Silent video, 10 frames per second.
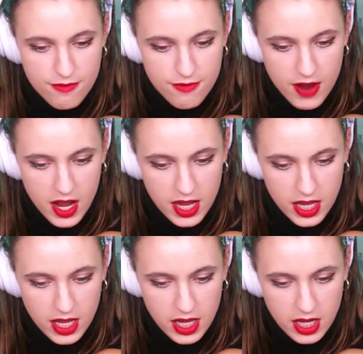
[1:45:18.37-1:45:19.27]

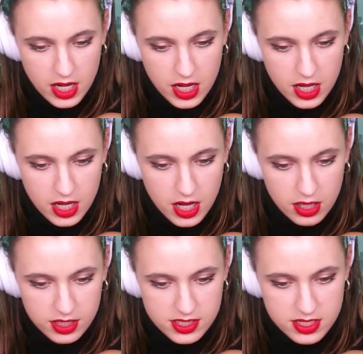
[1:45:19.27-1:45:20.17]
Fine.
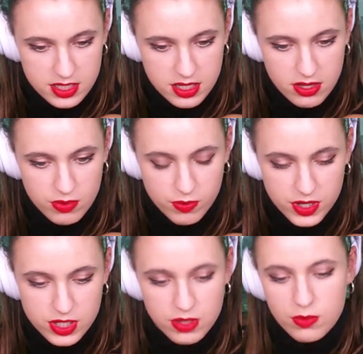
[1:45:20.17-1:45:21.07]
I'll listen to the
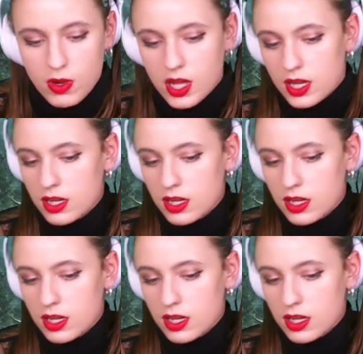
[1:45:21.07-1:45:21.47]
original one.